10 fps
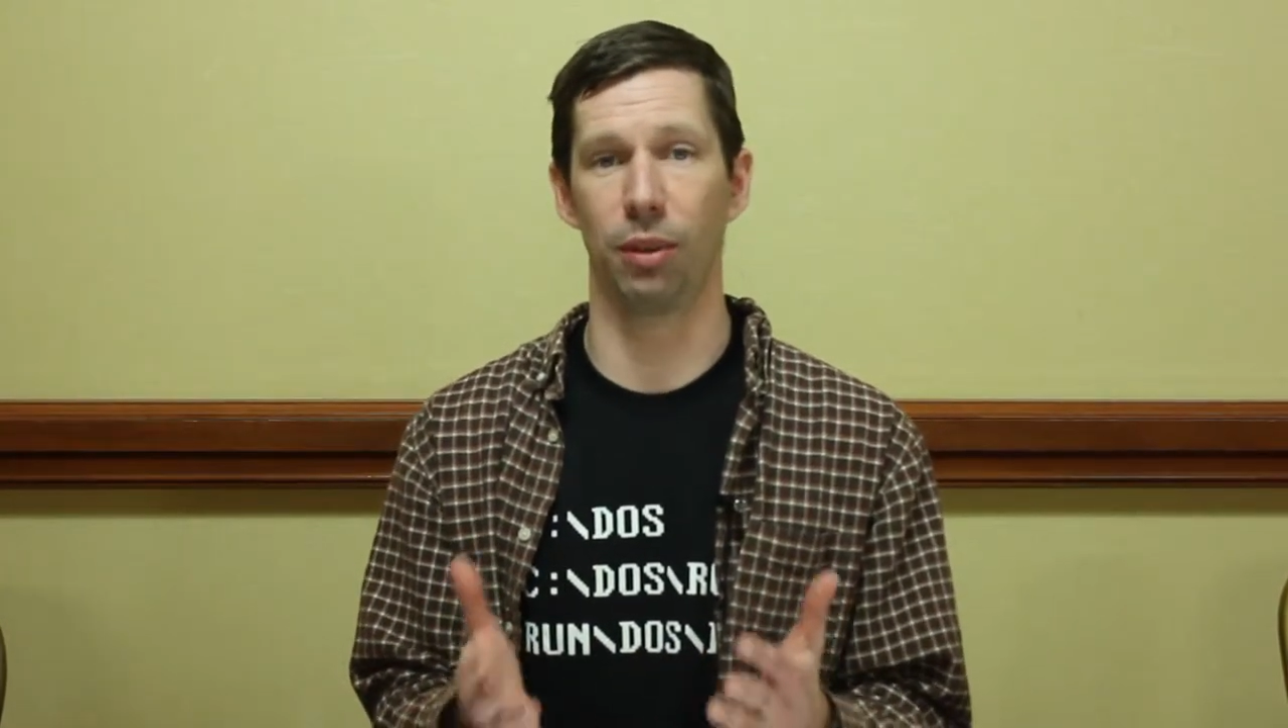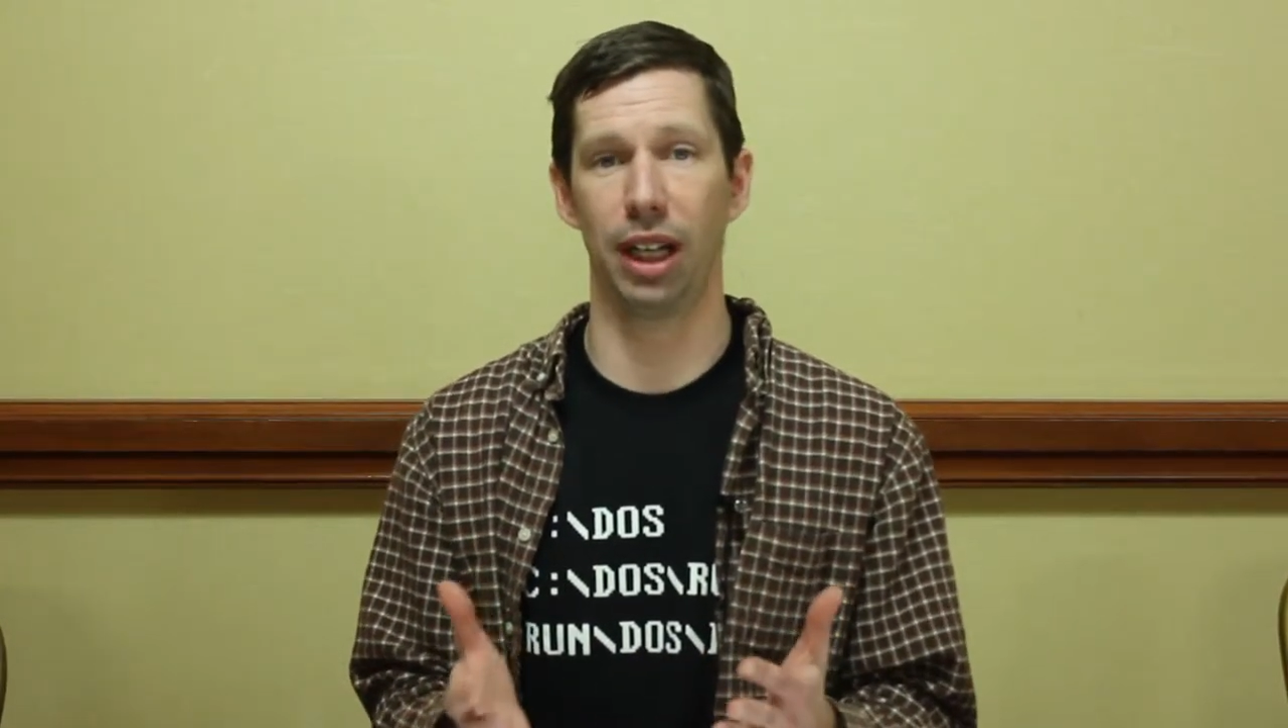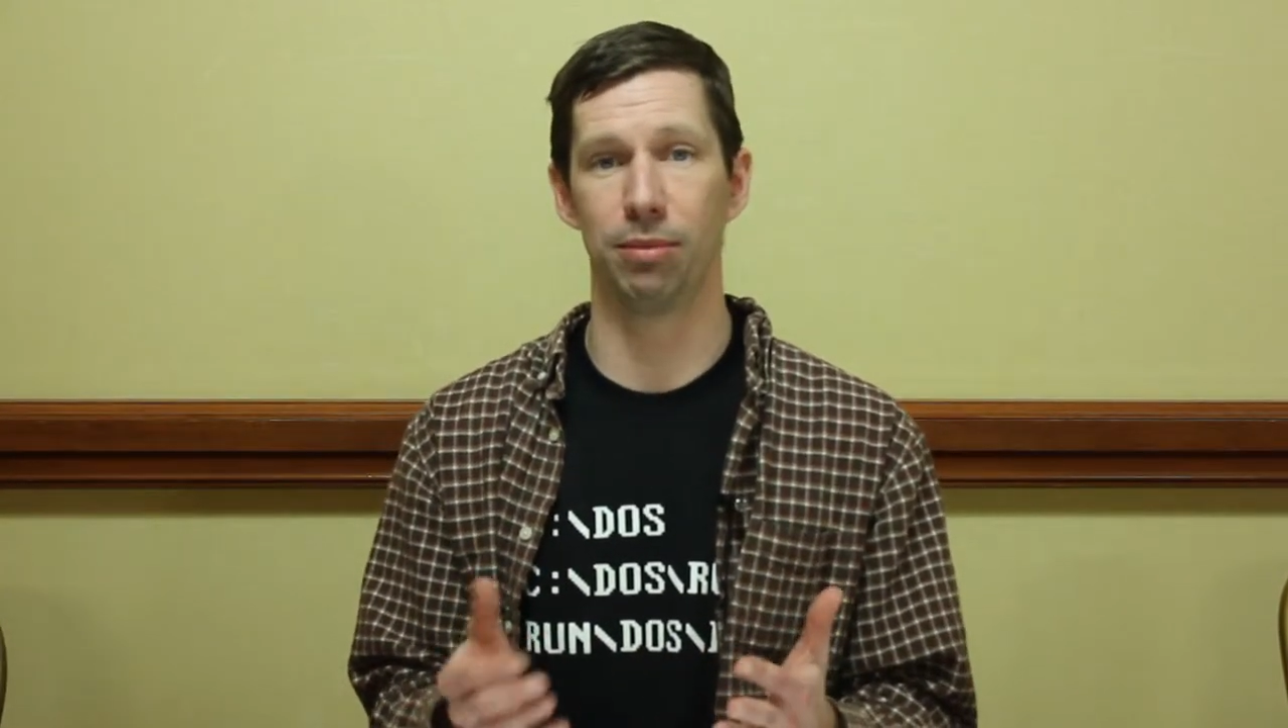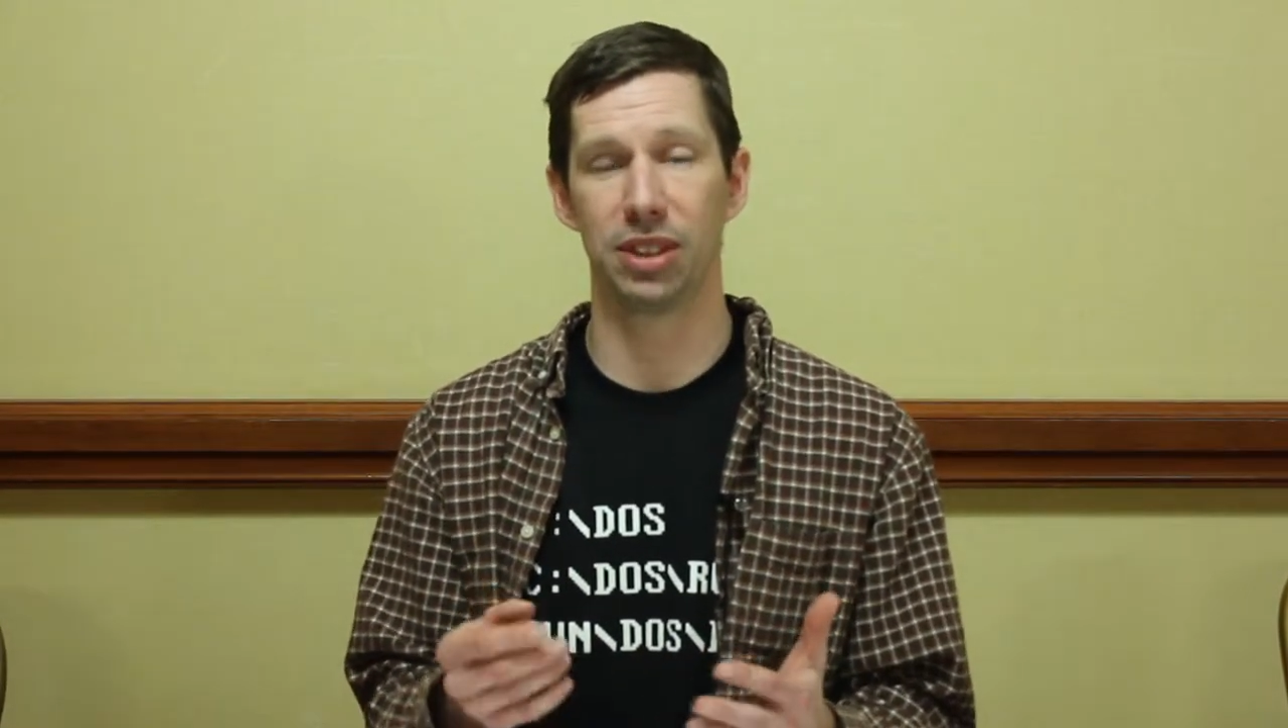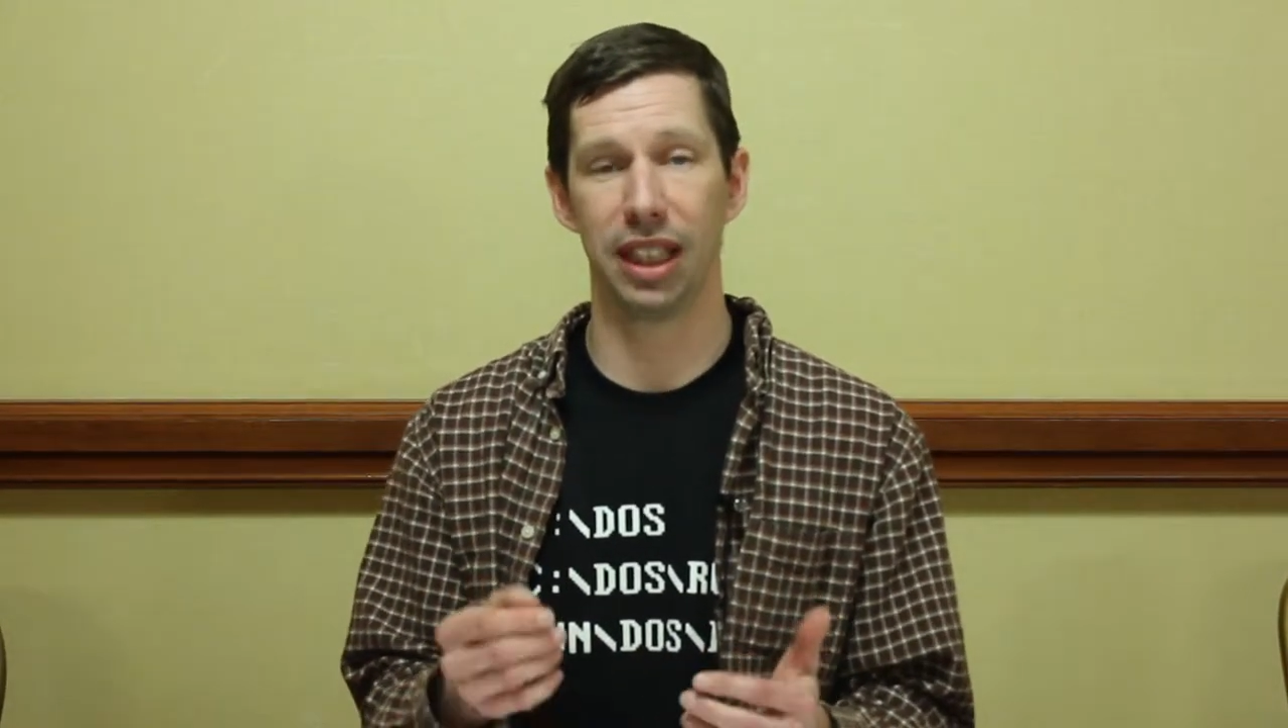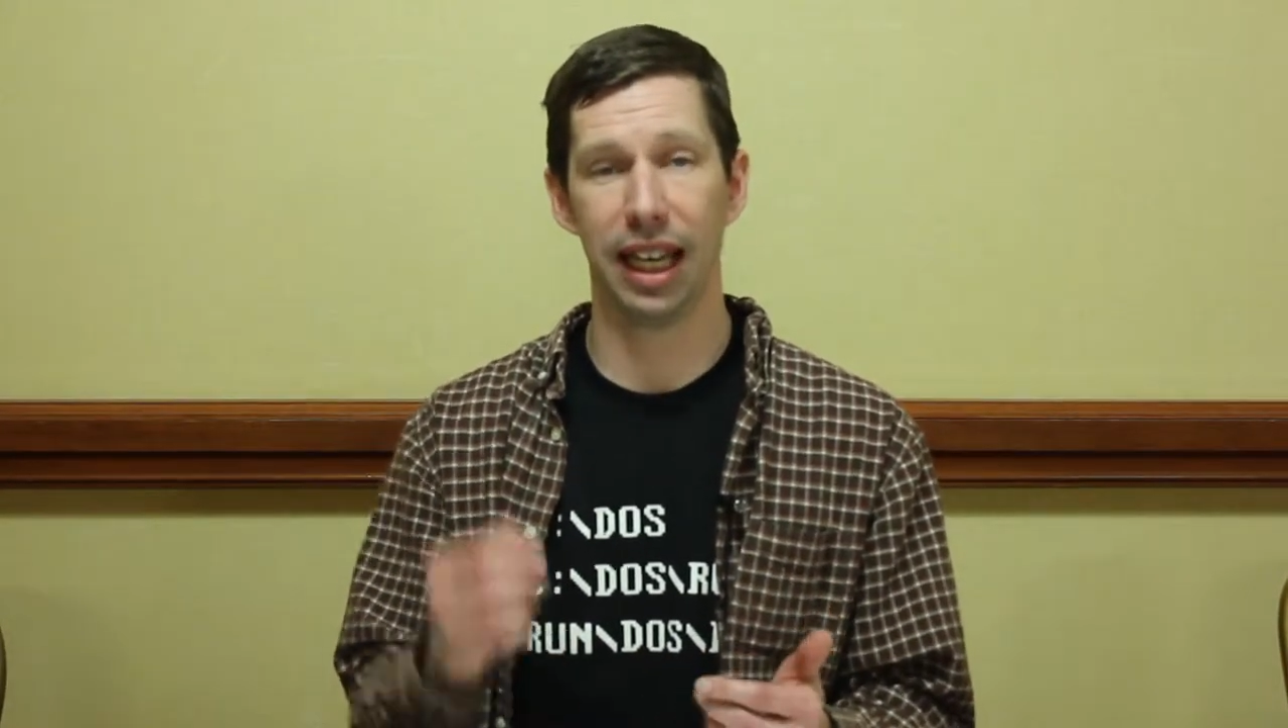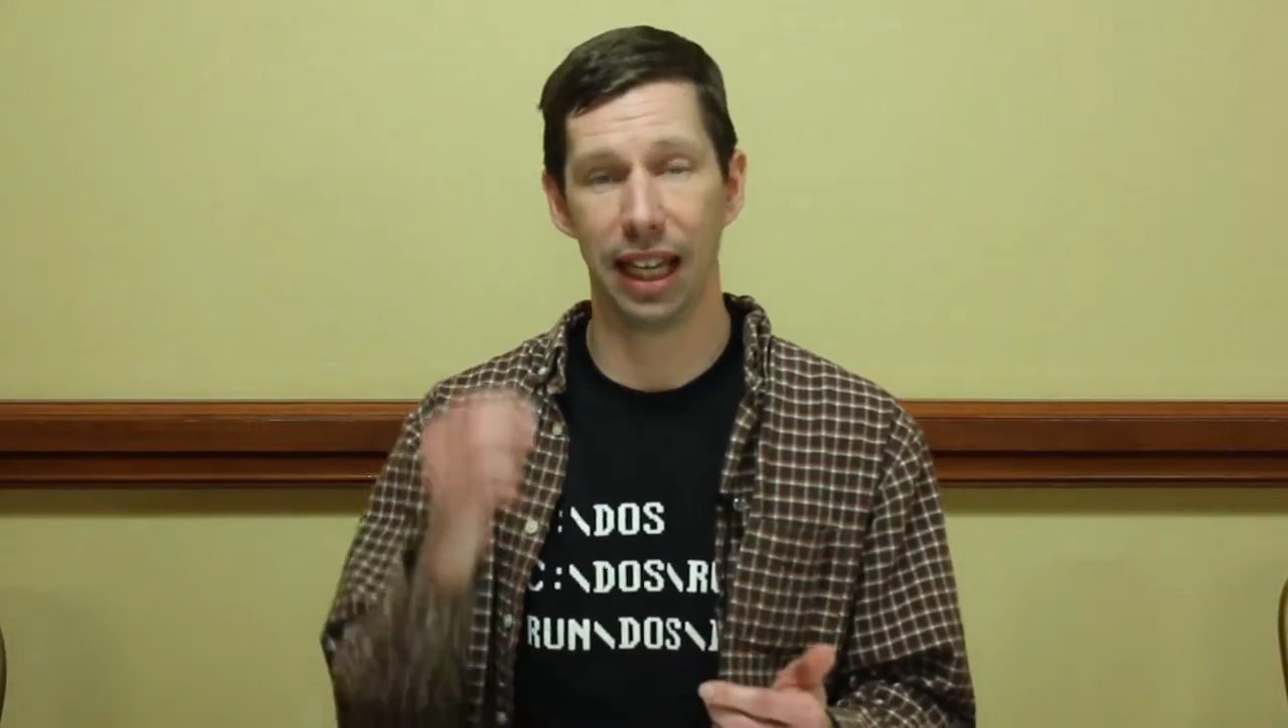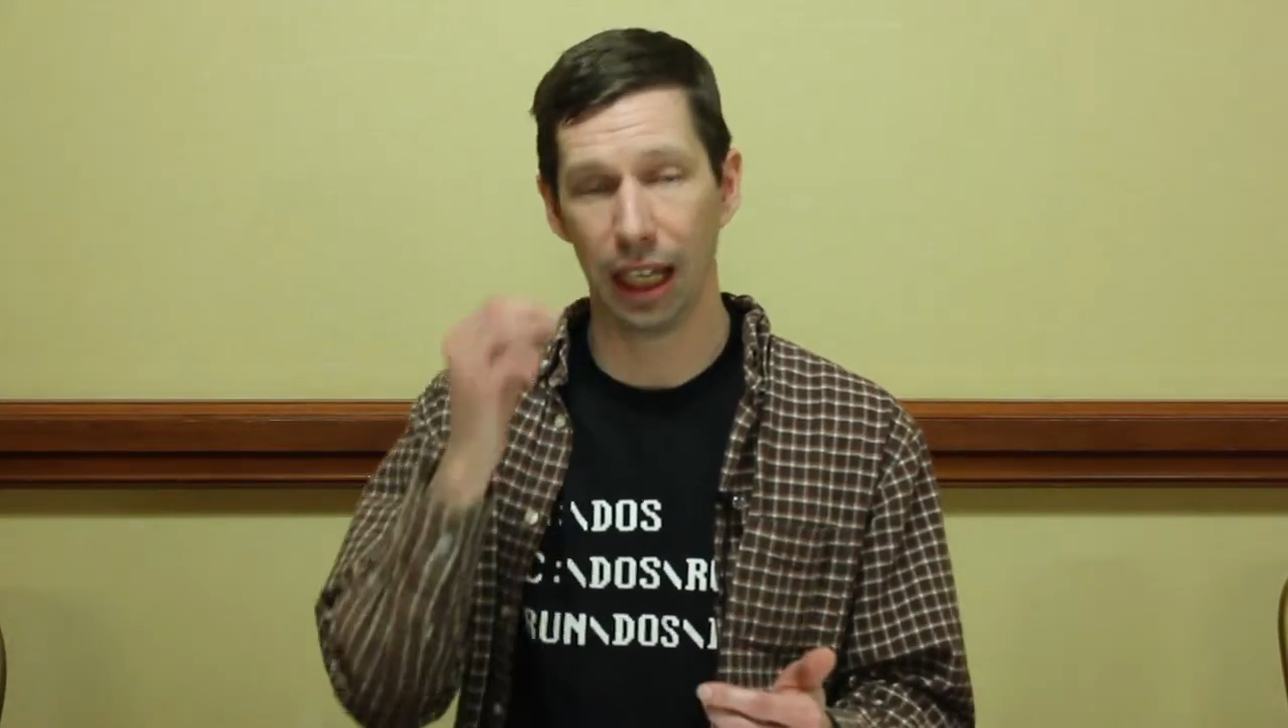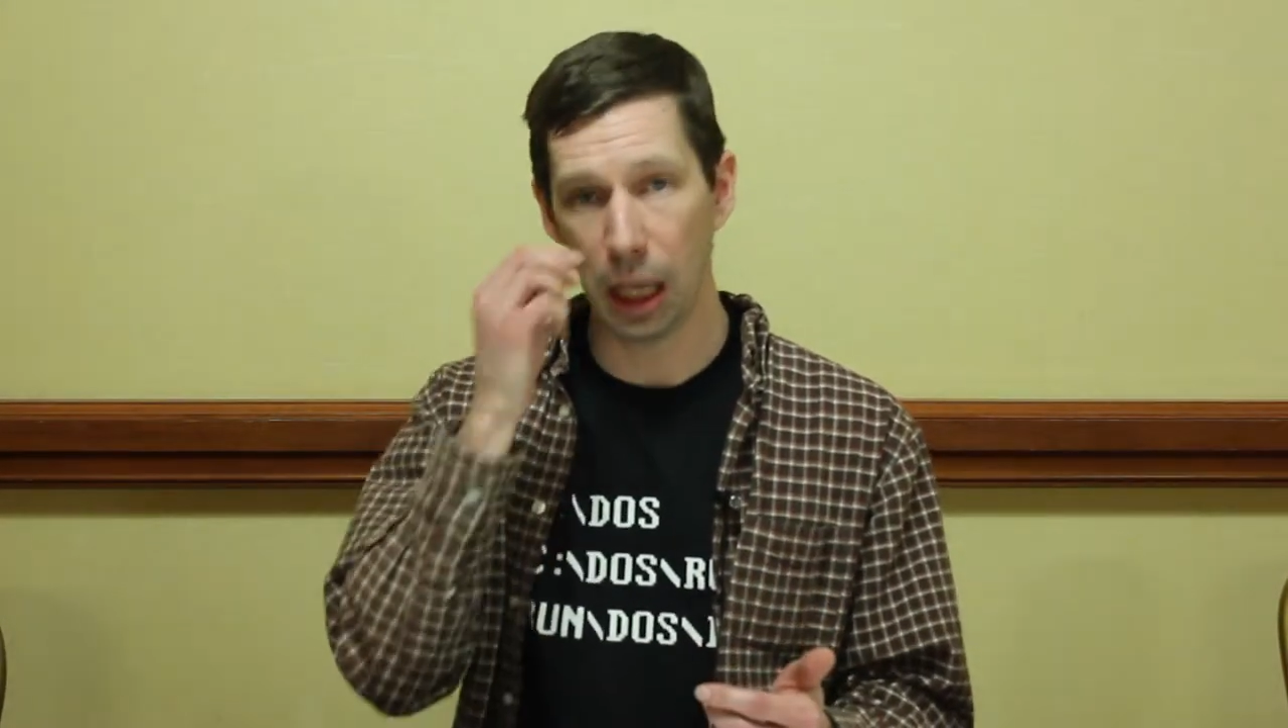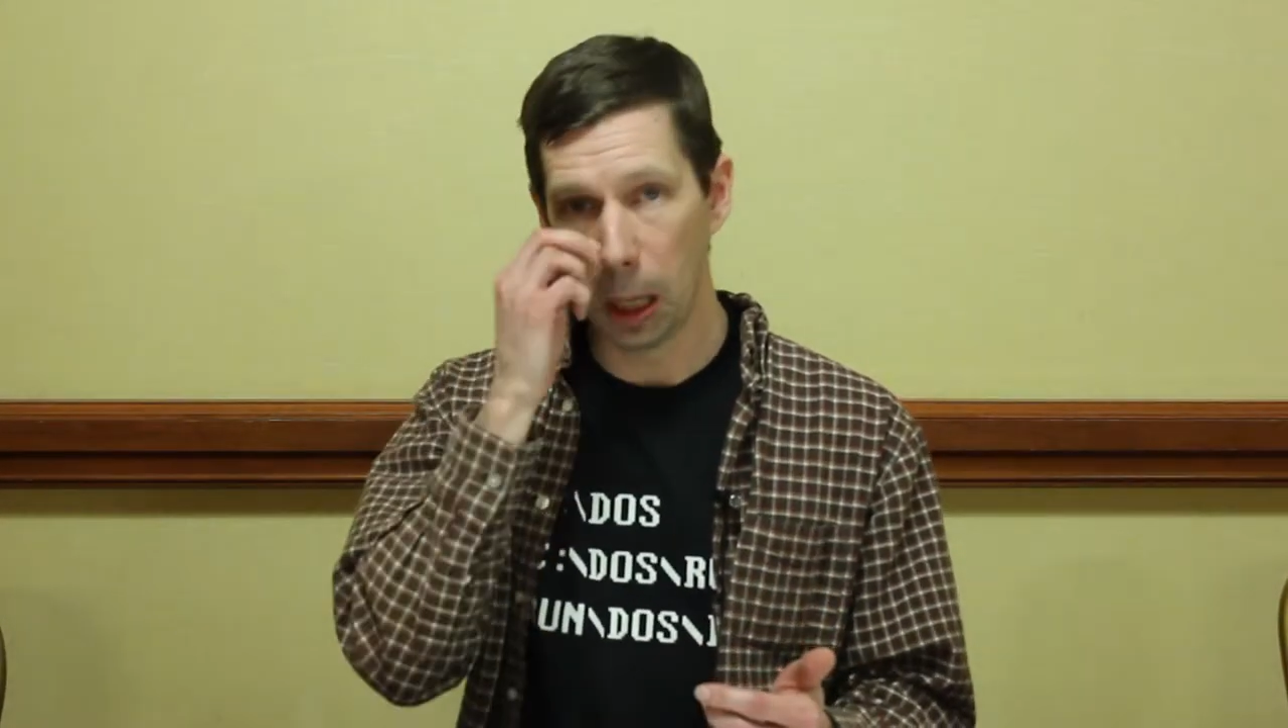
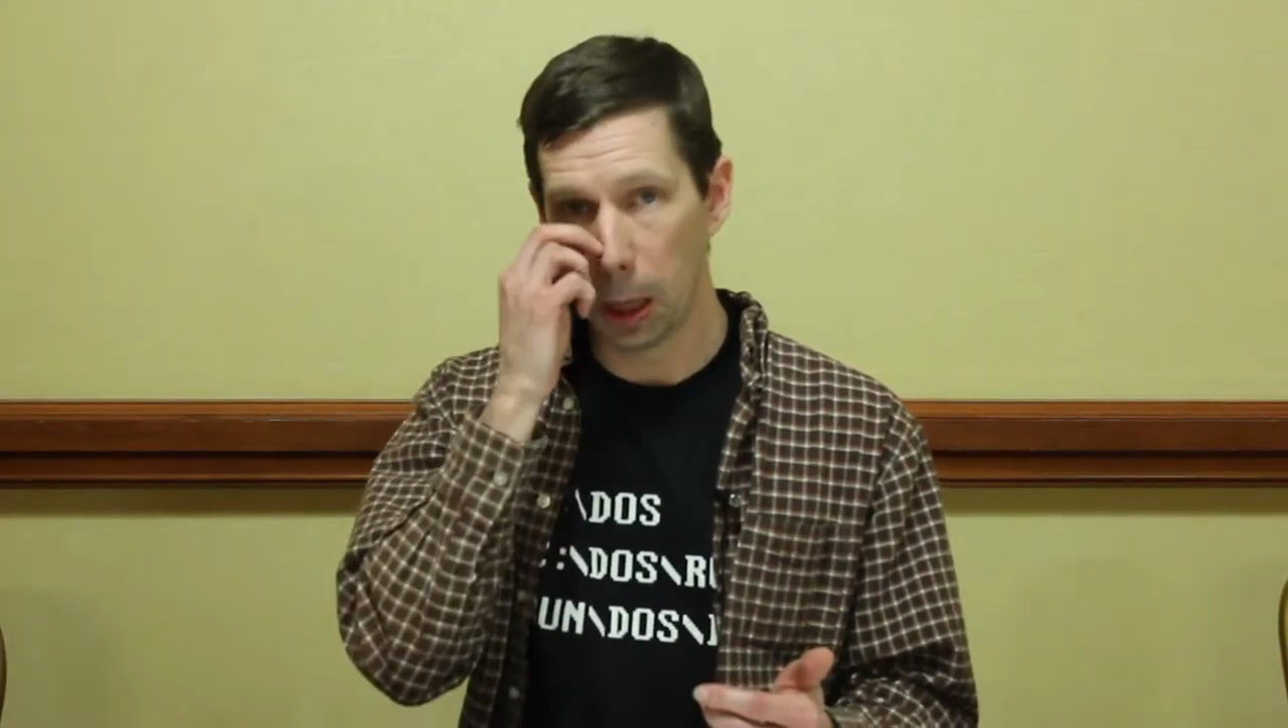YMCA,